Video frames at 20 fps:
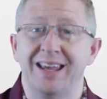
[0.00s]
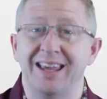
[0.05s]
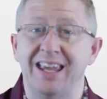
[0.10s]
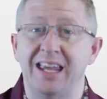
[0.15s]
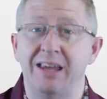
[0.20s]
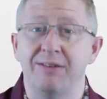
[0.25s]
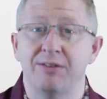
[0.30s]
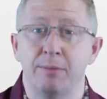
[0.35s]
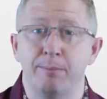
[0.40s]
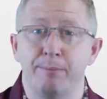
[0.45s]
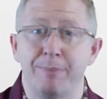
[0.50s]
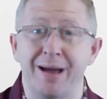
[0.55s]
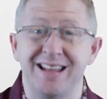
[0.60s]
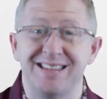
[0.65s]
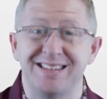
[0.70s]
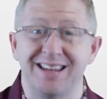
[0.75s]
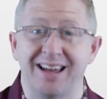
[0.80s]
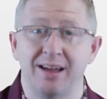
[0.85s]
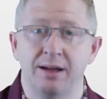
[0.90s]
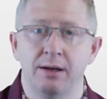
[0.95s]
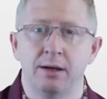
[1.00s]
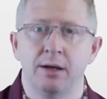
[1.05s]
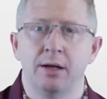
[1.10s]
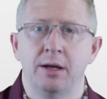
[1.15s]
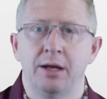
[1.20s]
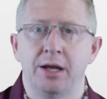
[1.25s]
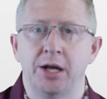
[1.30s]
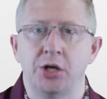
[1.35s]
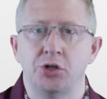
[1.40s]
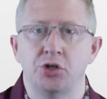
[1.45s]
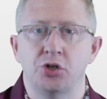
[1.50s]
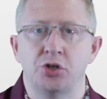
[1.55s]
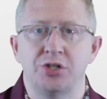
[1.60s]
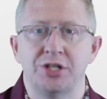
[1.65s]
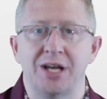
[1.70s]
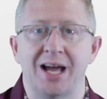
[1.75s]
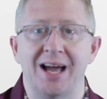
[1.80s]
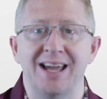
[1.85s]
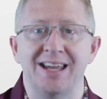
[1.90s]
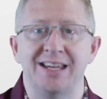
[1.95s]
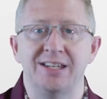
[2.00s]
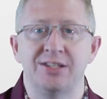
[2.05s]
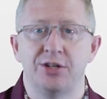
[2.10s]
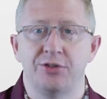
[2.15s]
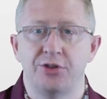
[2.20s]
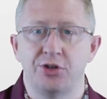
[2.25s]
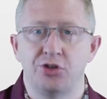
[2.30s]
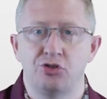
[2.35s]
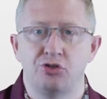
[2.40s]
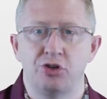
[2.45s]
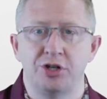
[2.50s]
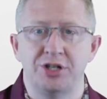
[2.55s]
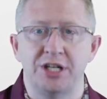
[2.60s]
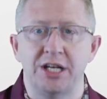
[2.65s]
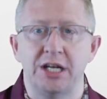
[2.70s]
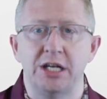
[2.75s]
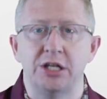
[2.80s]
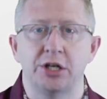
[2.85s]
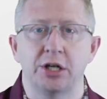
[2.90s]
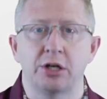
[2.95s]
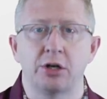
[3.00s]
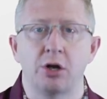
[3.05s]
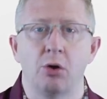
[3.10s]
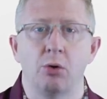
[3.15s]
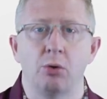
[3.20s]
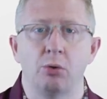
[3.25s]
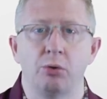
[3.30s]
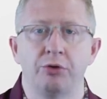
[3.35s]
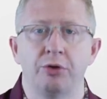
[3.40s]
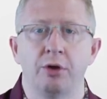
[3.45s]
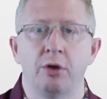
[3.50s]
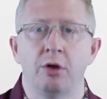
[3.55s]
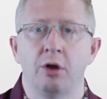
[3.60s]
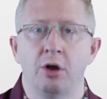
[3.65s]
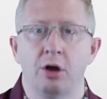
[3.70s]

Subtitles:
Even better, it should tie into the strategic goals